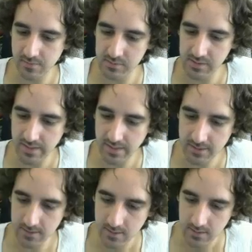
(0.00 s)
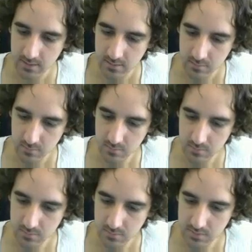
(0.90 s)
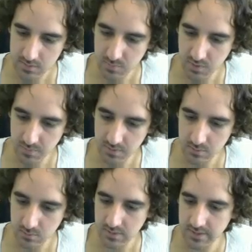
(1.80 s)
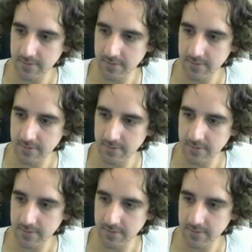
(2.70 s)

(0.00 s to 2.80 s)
end, so it's appropriate to do it now.